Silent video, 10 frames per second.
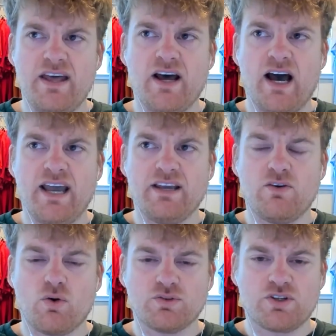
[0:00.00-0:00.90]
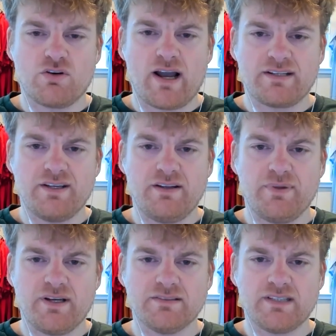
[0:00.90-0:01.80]
I course corrected
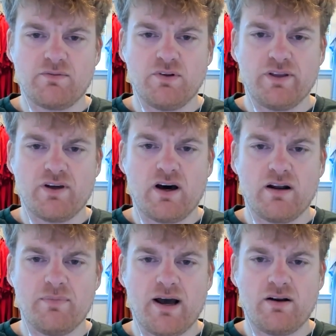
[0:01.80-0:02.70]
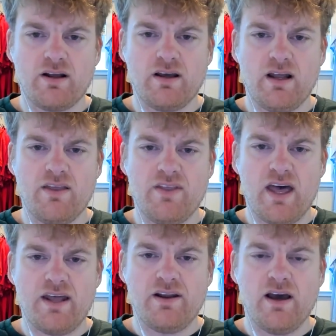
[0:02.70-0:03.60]
because I really thought about it. And
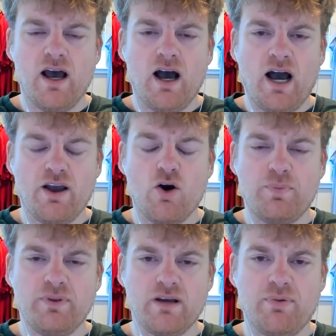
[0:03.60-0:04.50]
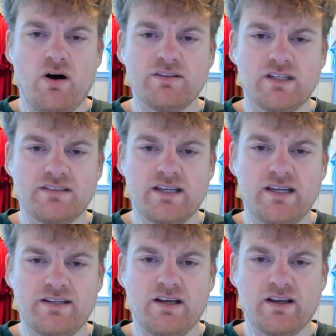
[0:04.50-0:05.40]
then I openly apologized to that
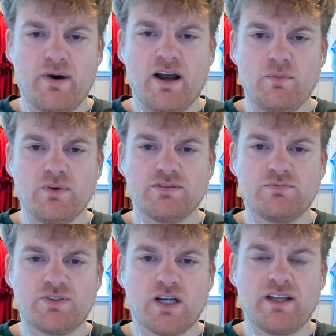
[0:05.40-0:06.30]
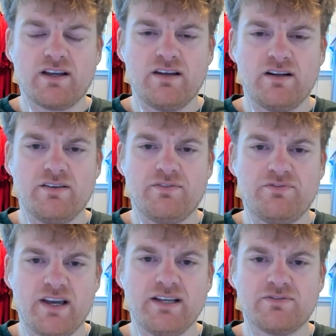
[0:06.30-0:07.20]
kid, telling him I almost shot that kid in the
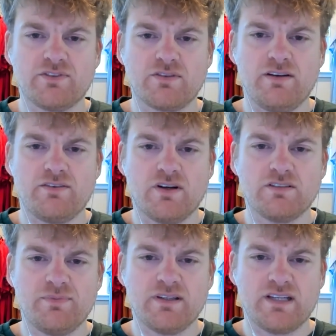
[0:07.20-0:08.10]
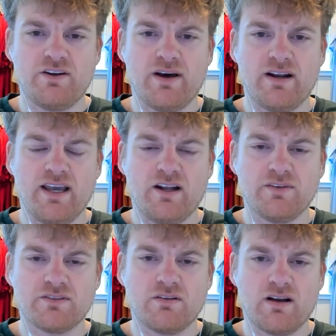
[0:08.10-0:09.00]
face for trying to trust me because I didn't know how to handle
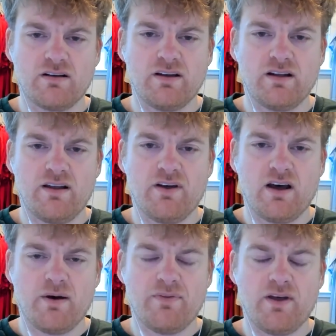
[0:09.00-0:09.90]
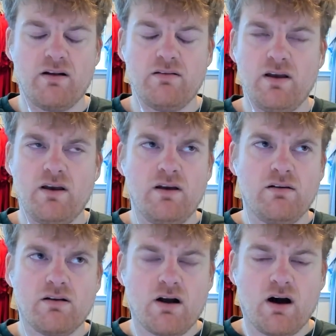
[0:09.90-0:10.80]
this correctly. And I thought about that
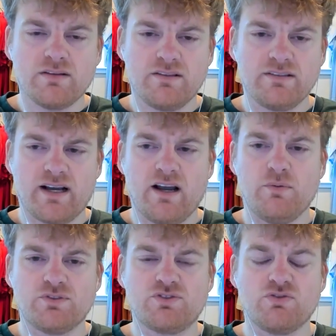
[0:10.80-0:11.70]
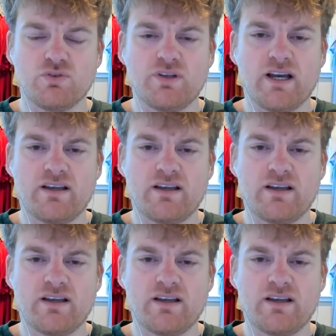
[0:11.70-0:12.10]
constantly. It's like I almost screwed that